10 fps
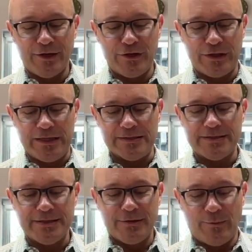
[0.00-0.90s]

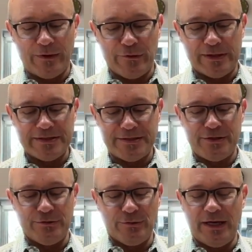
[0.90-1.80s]
cookies, whether it's to,
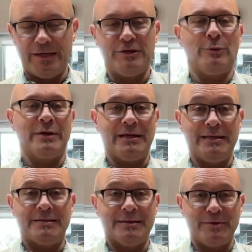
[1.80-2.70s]
you don't want to
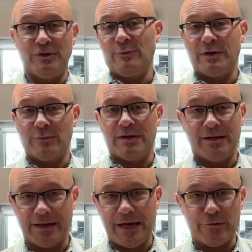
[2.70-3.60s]
eat them, you don't want to
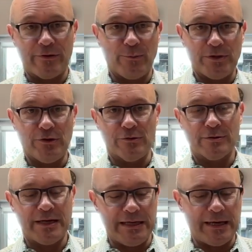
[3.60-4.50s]
encounter them when you're
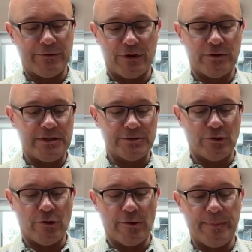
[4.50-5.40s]
cutting out the cookies or
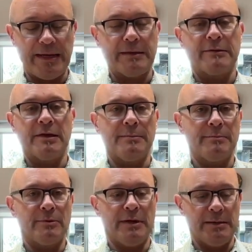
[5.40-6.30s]
baking them,
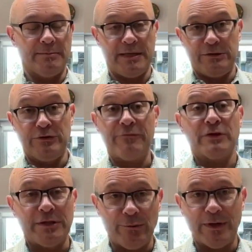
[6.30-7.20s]
and you
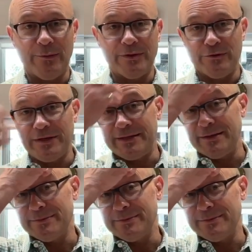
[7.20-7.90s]
definitely don't want it when you eat them.